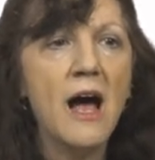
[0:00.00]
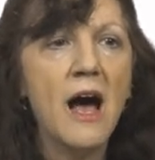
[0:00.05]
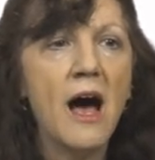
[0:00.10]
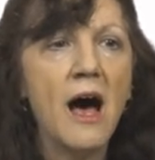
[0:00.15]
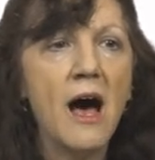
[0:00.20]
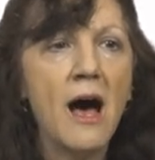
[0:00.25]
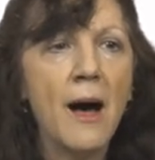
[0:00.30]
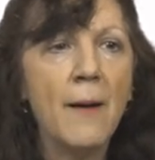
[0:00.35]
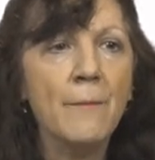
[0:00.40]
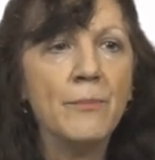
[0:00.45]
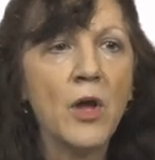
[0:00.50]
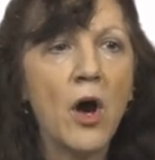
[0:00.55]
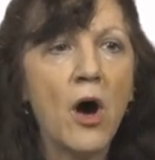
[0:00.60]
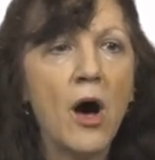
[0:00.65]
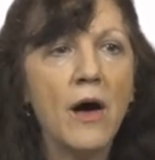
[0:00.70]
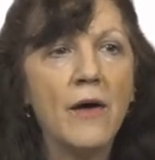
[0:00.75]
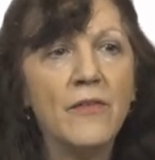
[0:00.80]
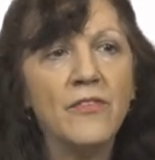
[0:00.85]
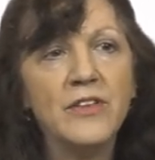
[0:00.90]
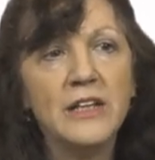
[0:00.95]
Um,
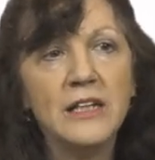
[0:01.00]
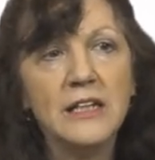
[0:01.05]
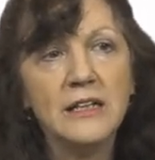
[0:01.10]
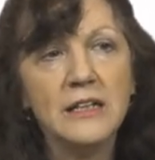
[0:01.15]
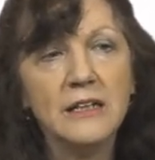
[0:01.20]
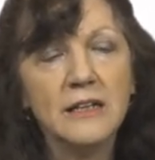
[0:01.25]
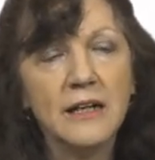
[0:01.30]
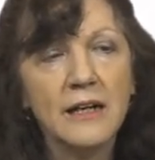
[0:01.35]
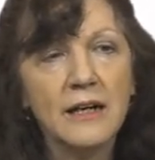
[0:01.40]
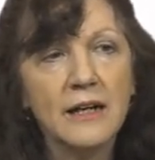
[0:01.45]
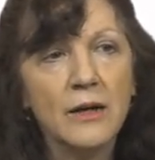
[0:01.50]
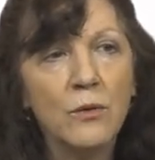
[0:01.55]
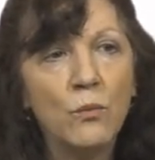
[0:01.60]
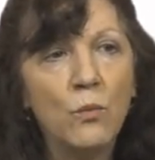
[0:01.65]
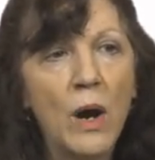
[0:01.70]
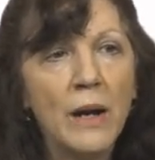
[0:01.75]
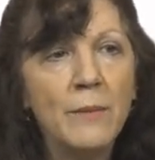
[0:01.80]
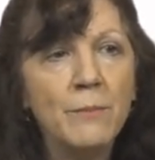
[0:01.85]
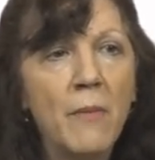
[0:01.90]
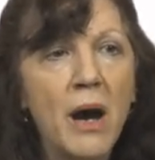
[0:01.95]
the uh,
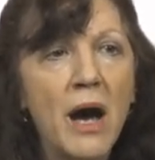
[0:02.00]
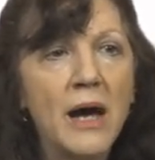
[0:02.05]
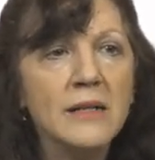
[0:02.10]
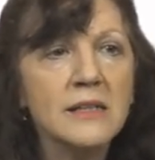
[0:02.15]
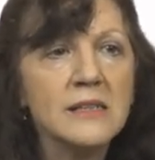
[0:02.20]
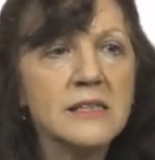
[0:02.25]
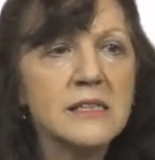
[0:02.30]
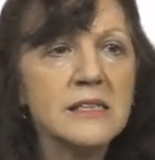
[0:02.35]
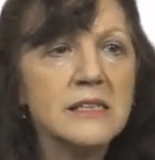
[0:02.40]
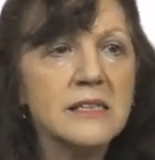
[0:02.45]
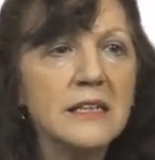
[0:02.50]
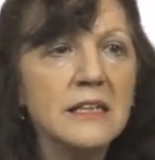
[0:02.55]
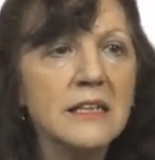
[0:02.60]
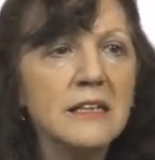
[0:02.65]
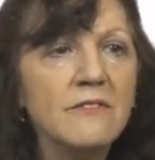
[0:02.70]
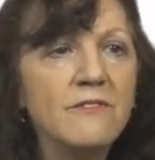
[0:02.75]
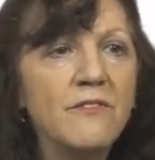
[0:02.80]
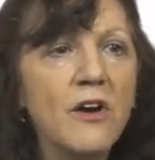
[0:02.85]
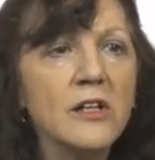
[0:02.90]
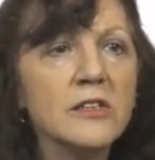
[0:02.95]
1 minus
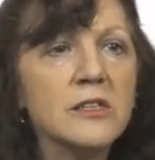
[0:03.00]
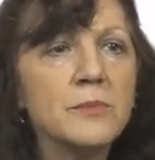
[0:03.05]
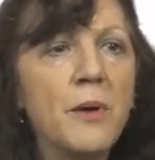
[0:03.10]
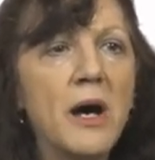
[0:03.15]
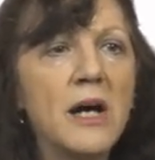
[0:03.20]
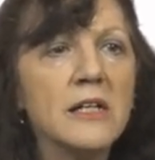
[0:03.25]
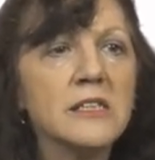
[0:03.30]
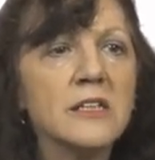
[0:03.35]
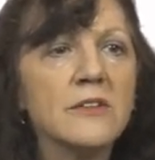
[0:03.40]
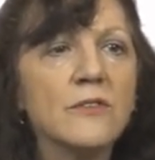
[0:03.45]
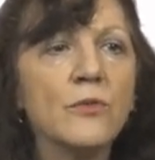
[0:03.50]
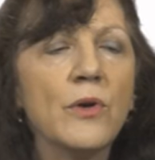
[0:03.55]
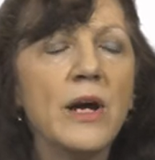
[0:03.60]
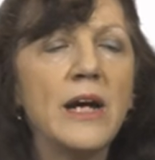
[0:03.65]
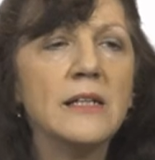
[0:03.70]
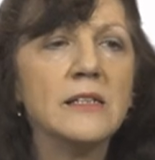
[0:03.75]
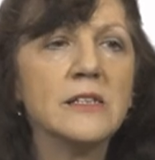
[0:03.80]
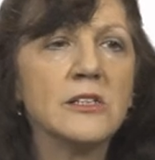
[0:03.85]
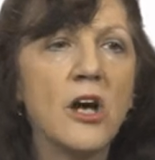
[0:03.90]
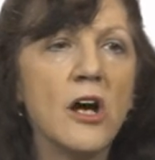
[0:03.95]
the false positive
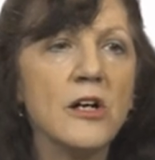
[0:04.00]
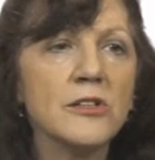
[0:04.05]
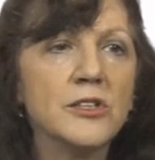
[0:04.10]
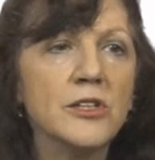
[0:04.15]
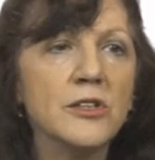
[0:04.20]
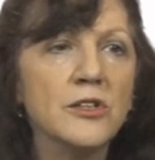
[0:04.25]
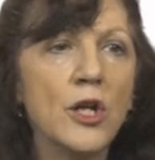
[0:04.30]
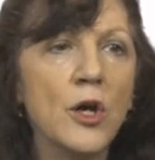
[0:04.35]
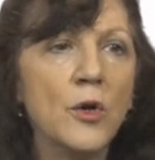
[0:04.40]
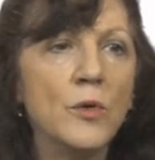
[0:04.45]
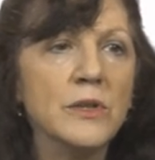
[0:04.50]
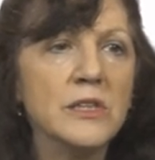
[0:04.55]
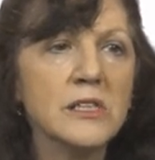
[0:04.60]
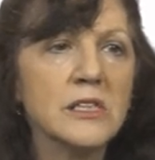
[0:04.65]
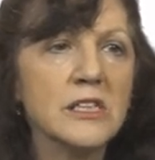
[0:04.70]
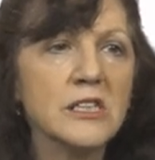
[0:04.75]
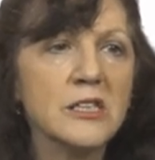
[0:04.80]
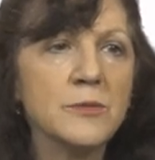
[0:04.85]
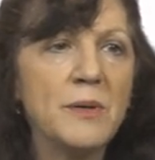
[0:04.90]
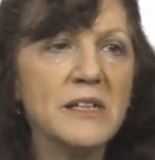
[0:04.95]
rate is also known as
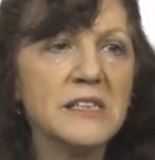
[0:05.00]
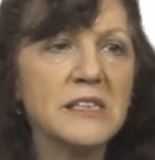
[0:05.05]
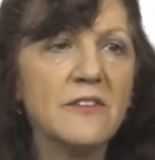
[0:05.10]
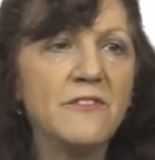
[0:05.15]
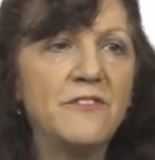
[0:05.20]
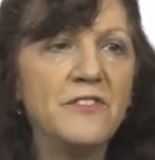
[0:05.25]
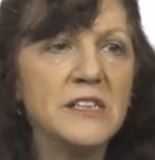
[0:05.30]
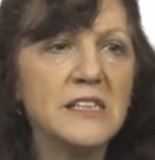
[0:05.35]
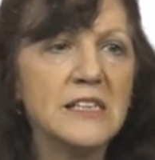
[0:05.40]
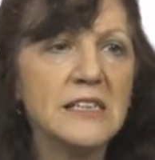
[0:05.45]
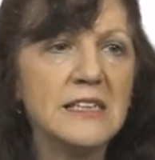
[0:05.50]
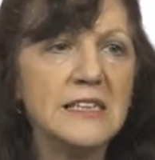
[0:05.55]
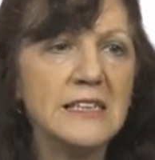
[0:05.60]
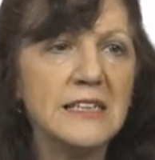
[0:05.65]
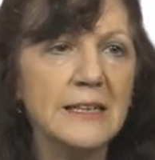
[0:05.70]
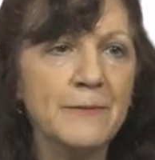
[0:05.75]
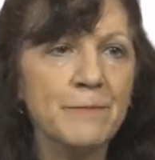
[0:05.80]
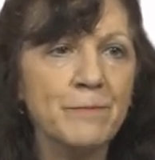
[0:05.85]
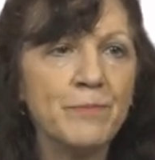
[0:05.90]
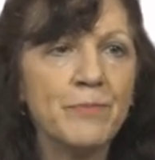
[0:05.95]
the
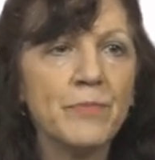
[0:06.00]
specificity